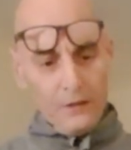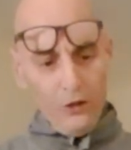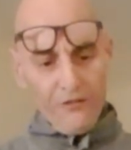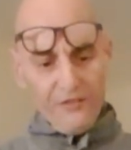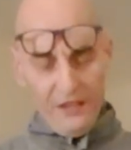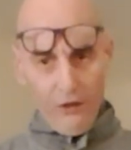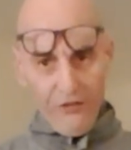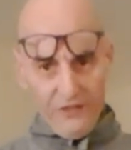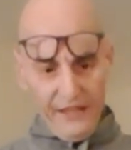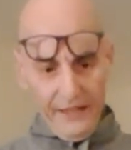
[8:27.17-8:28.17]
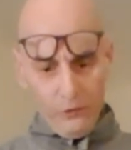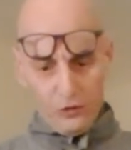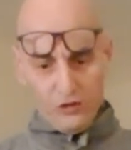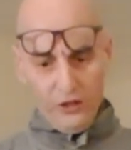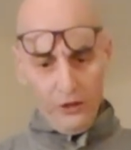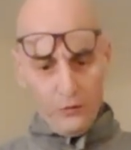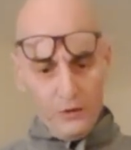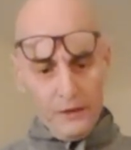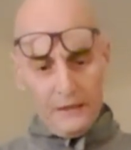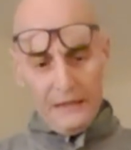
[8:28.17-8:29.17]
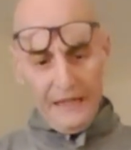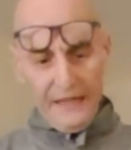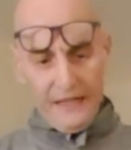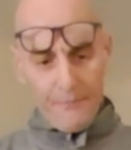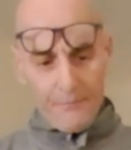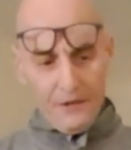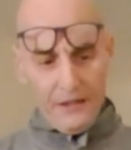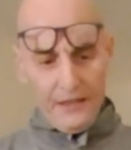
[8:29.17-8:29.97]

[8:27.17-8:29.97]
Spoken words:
of the gouge, so and